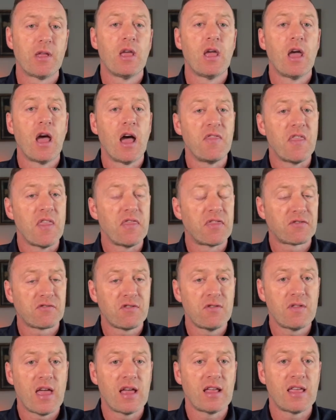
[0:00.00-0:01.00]
And then
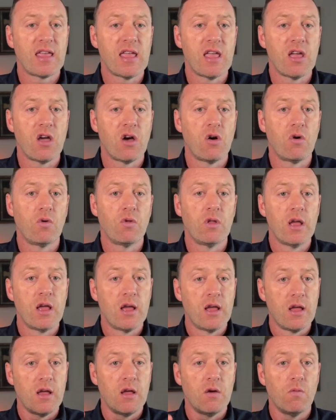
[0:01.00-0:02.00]
through that keyhole,
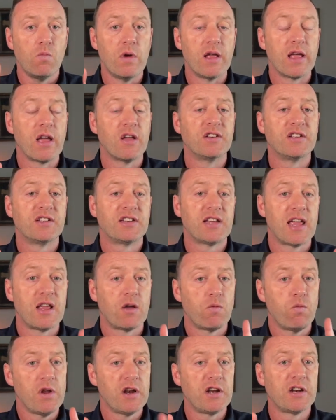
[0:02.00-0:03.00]
we're going to take
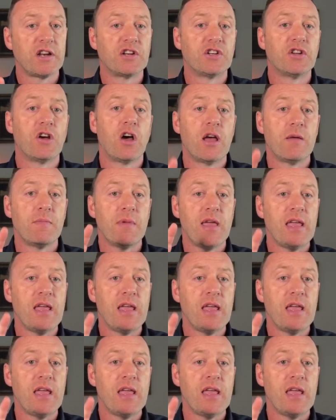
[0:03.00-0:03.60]
one at a time,